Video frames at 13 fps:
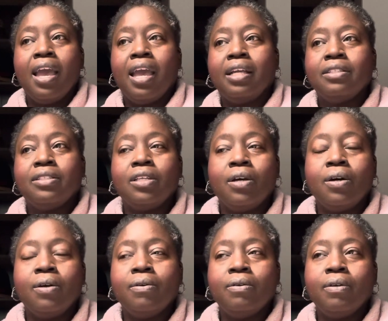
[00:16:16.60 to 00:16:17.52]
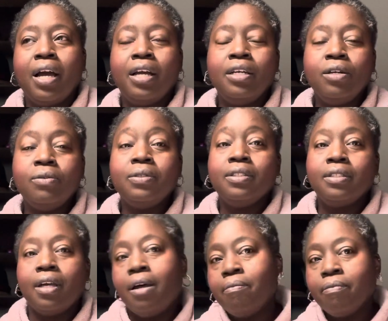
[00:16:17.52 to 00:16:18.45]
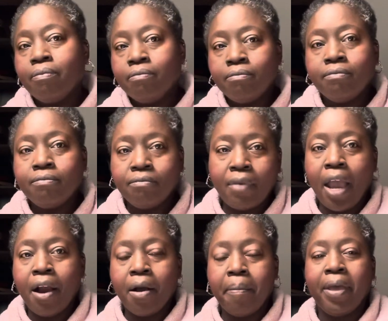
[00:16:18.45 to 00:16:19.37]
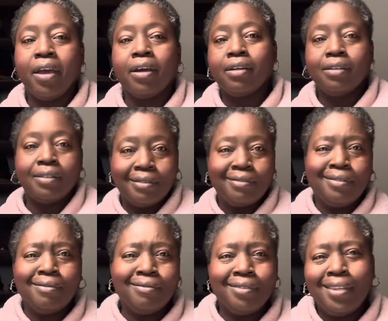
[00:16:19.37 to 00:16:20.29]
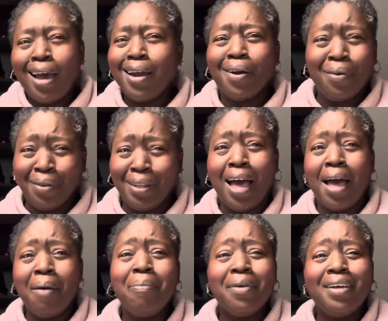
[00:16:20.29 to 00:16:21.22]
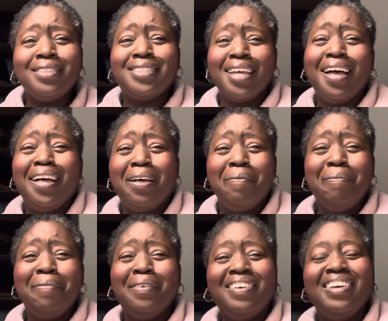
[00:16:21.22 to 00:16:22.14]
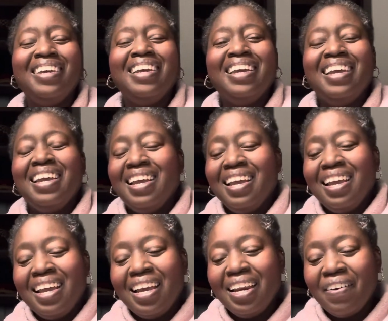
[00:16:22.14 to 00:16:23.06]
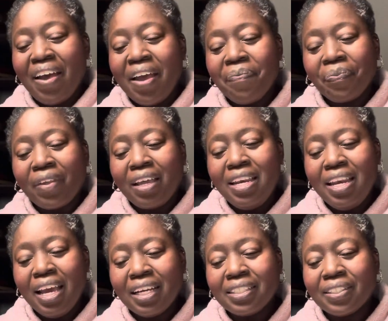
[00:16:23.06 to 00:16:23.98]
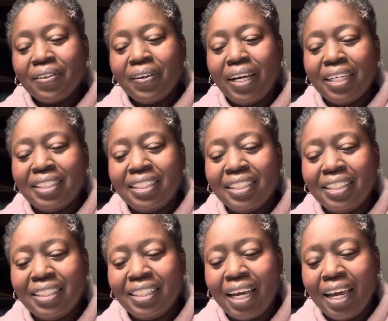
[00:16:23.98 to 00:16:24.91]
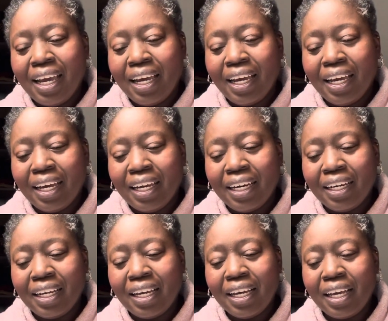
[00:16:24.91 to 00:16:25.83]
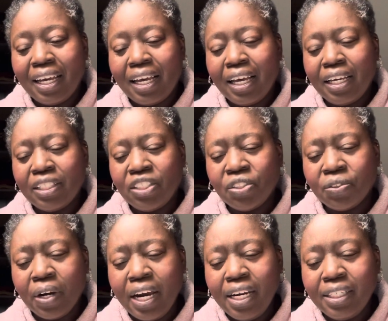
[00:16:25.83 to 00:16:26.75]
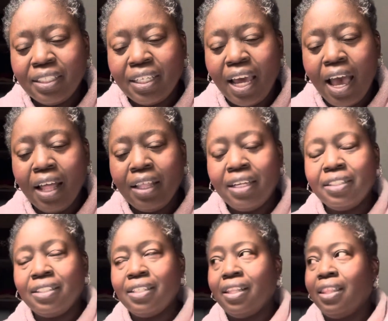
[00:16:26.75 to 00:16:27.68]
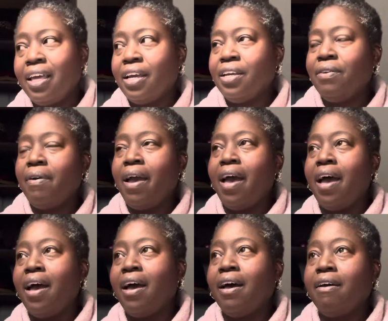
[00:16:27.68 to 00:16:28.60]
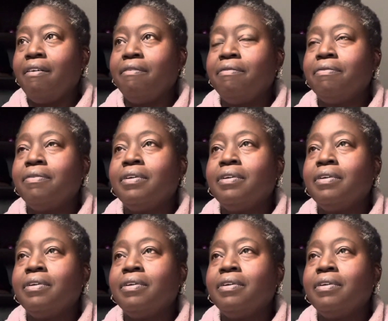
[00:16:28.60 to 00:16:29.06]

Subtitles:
And so I know some Arabic, not a whole lot, but some. Anyway, next question. A strange talent that you have.